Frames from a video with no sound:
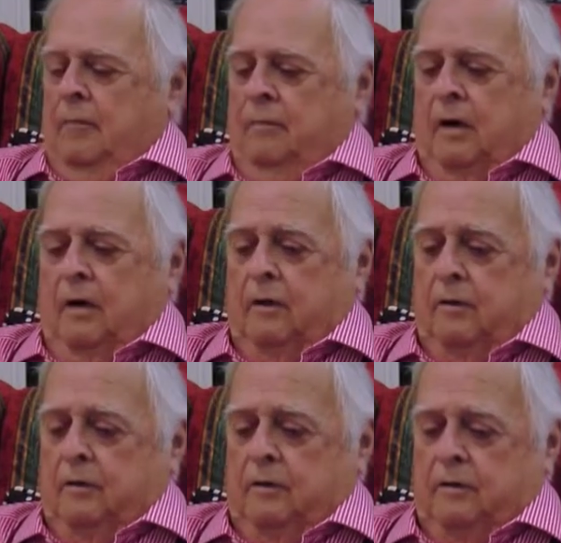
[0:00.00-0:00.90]

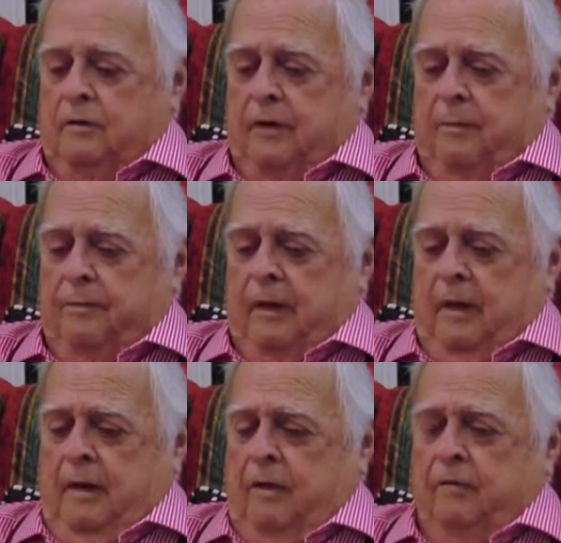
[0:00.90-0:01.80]
because it was uh,
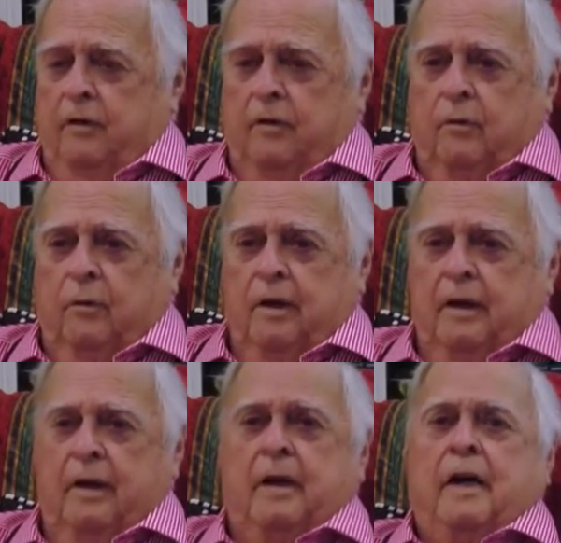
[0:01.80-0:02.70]
the first one
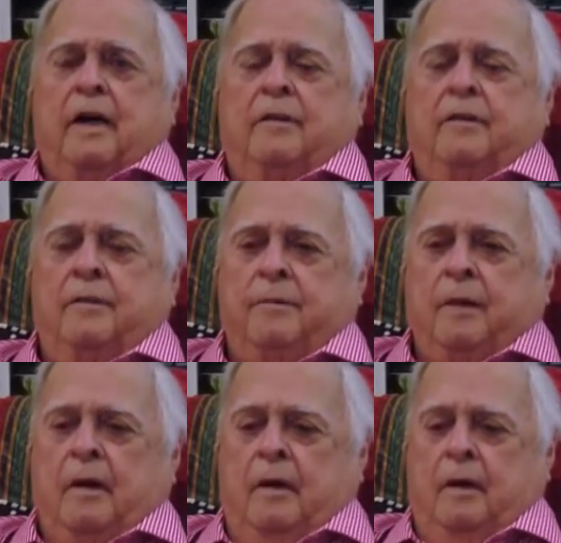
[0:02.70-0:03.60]
they gave.
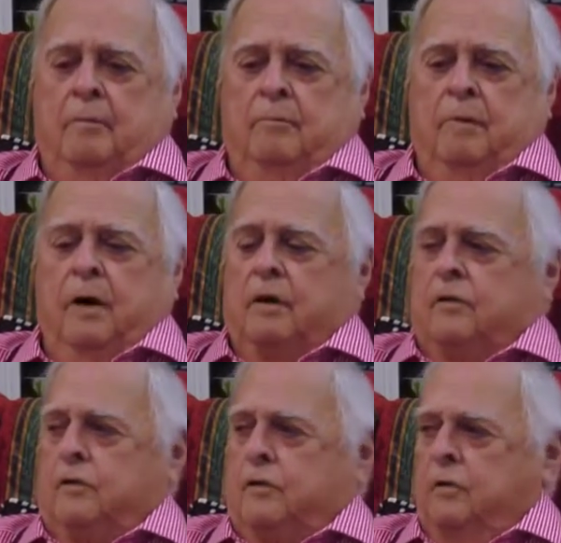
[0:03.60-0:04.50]
Books,
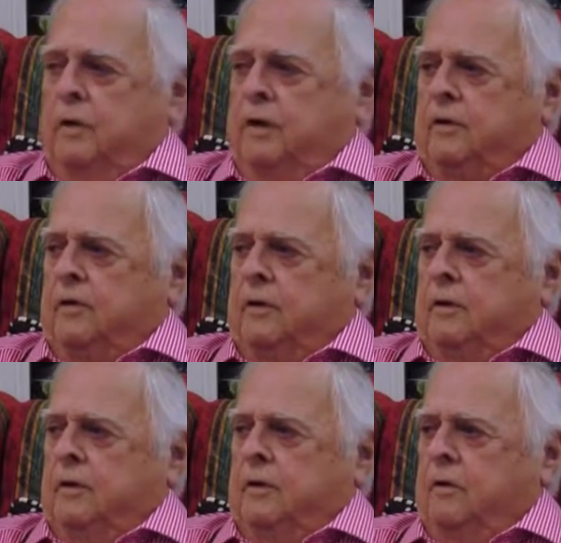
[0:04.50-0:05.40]

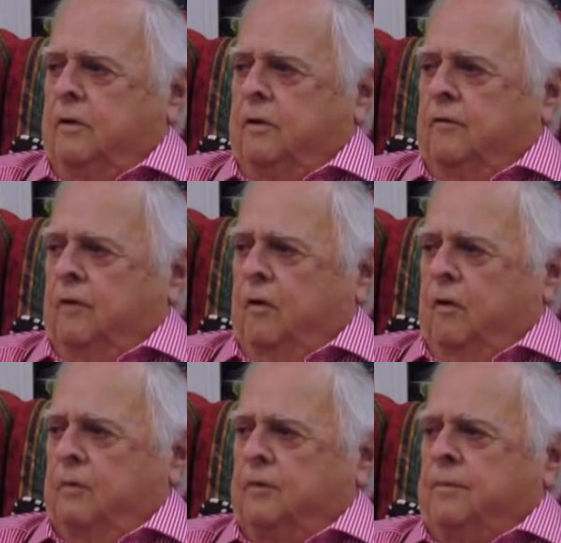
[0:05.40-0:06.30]
tuition,
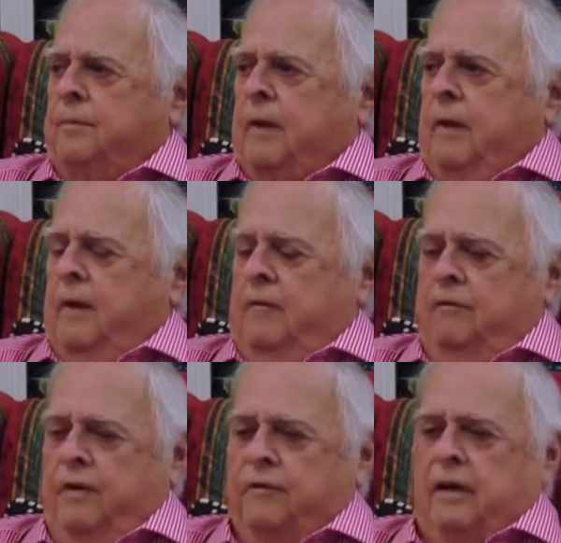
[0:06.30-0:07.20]
uniforms,
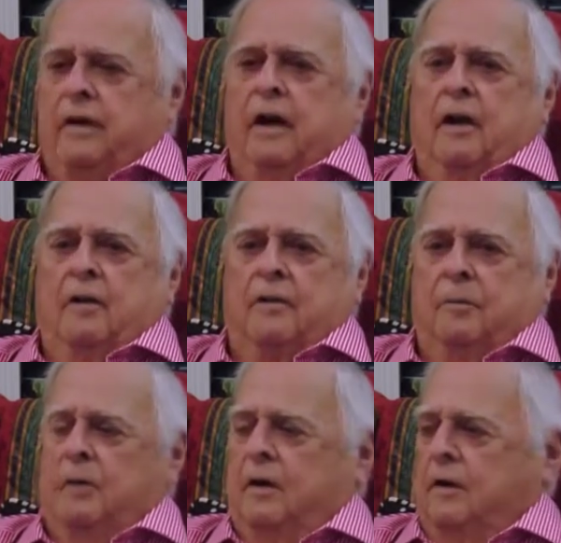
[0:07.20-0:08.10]
$50 a
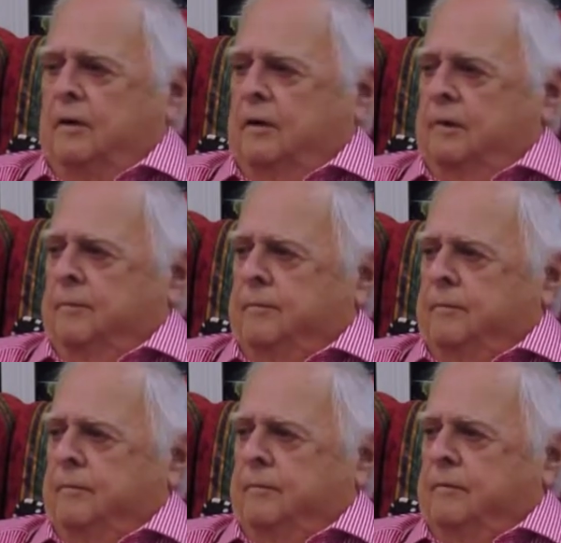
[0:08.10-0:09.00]
month uh,
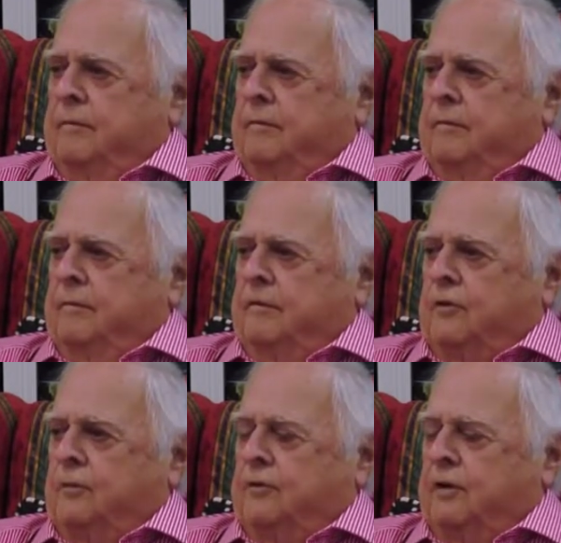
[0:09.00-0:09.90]

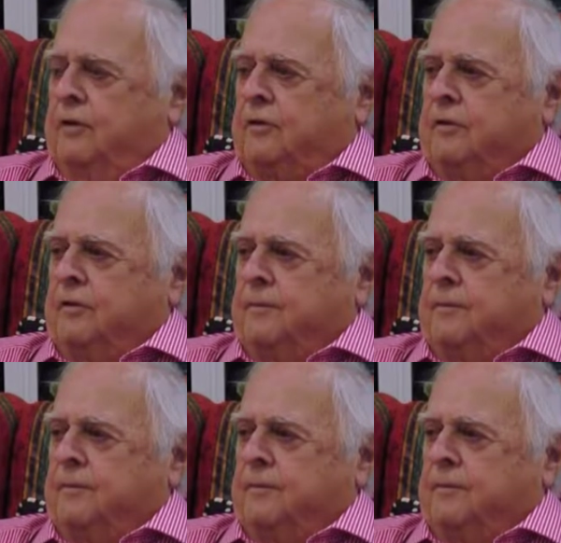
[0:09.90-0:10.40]
subsistence.